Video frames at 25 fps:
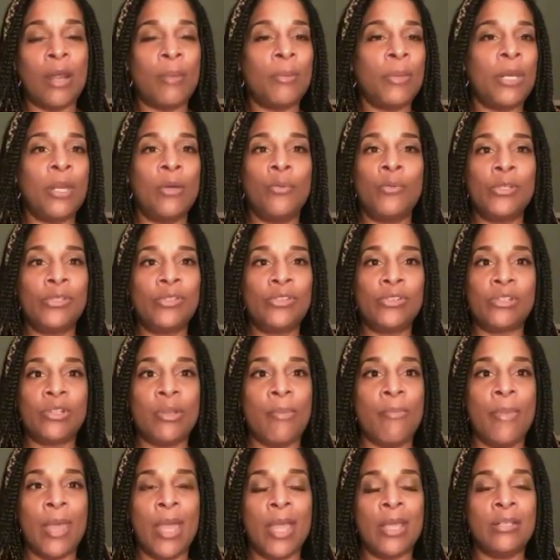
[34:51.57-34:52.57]
I mean, it was just
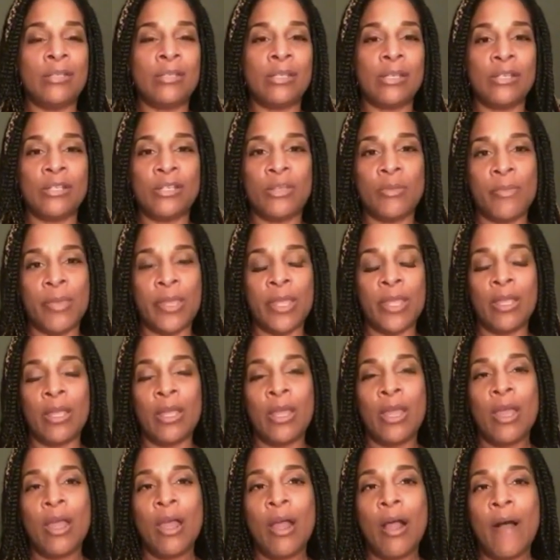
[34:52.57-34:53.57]
amazing to me.
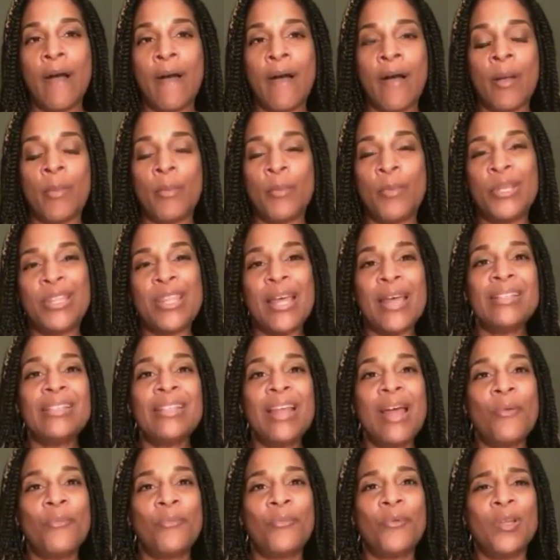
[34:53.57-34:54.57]
But that's
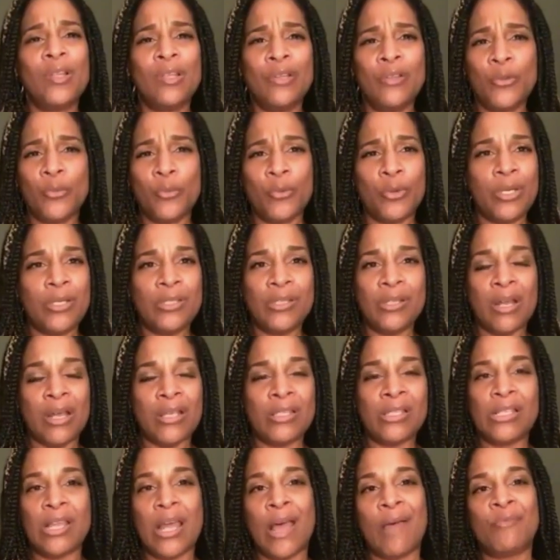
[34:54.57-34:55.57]
not really the reason
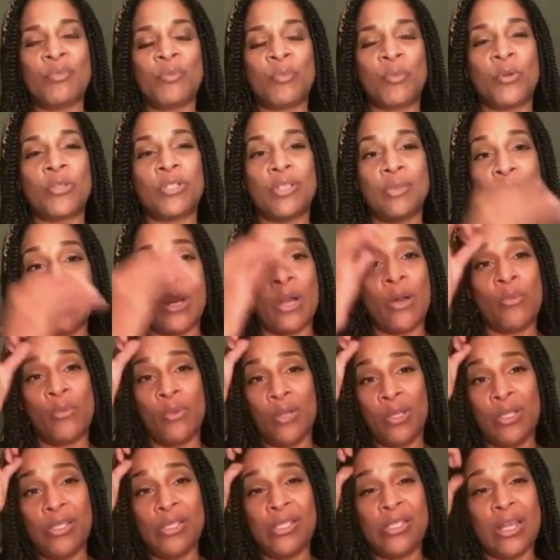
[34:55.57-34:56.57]
I stopped sports. I mean, I
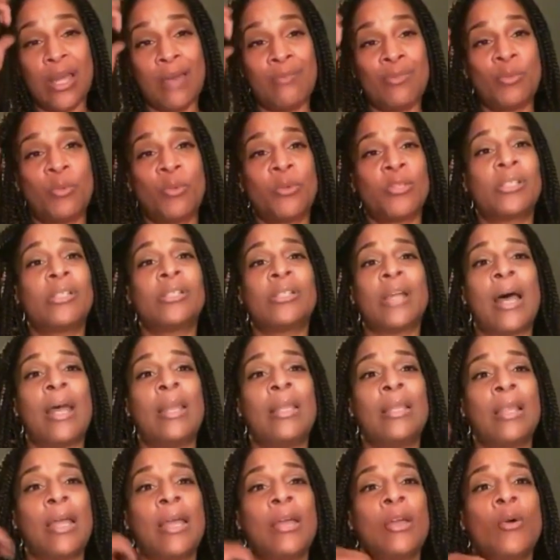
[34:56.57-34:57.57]
really stopped sports because I
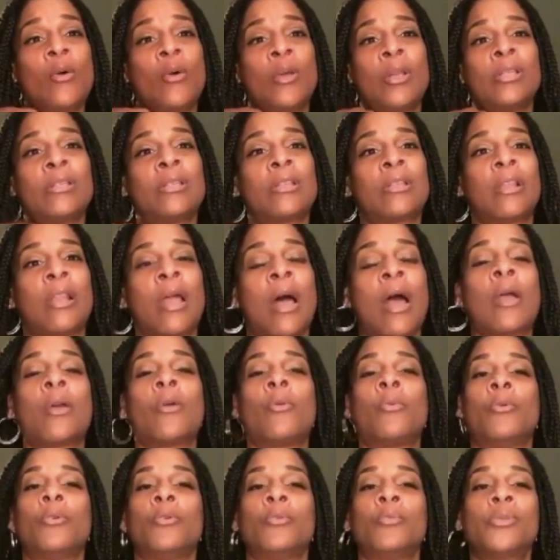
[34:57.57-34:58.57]
didn't like going into the
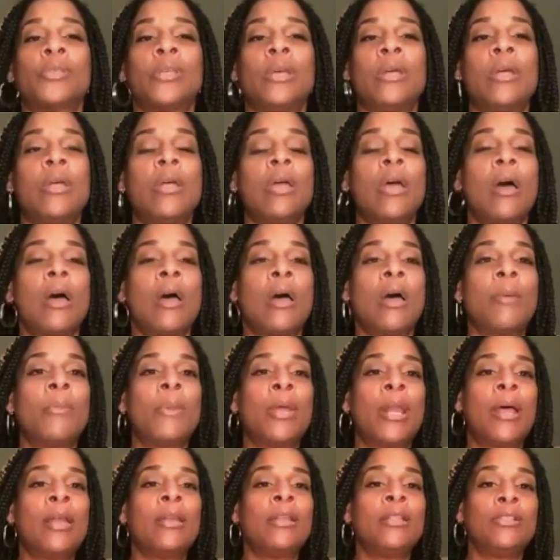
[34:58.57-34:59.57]
locker rooms.
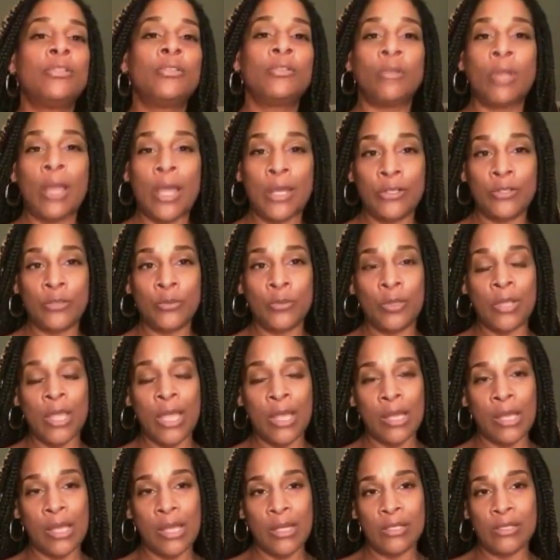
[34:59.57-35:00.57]
And I didn't like doing
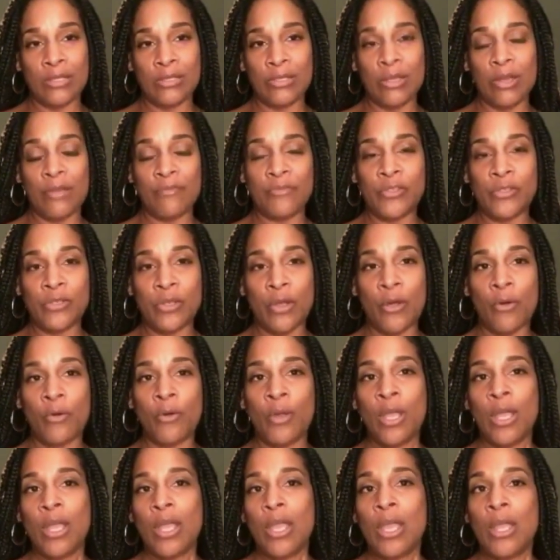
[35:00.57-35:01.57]
that kind of stuff. So
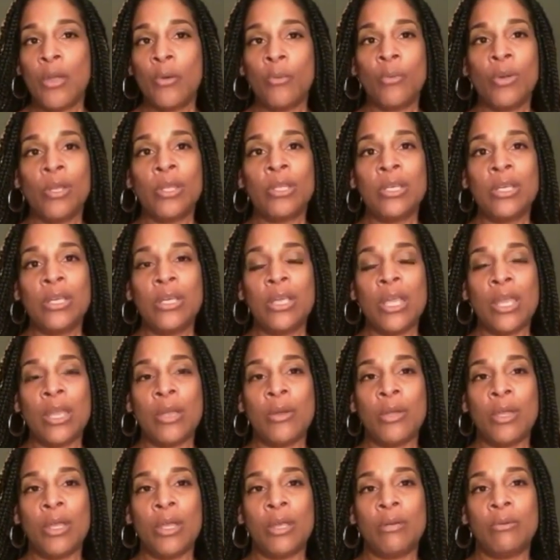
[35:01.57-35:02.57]
it really,
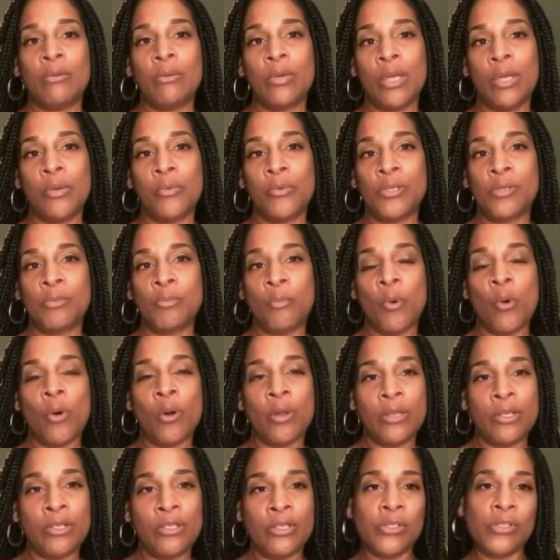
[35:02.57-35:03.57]
it was
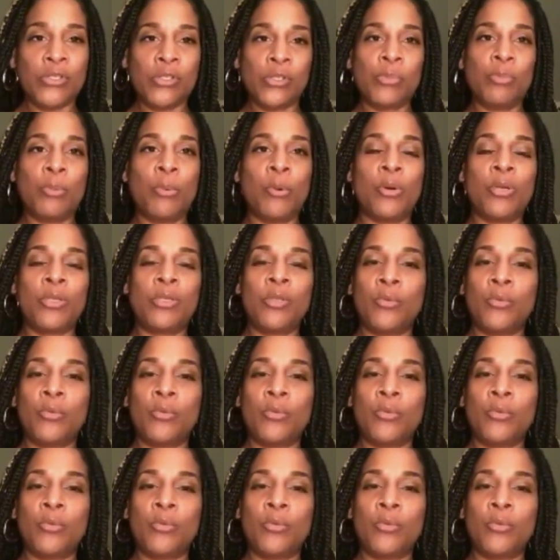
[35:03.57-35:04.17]
more than just the sports.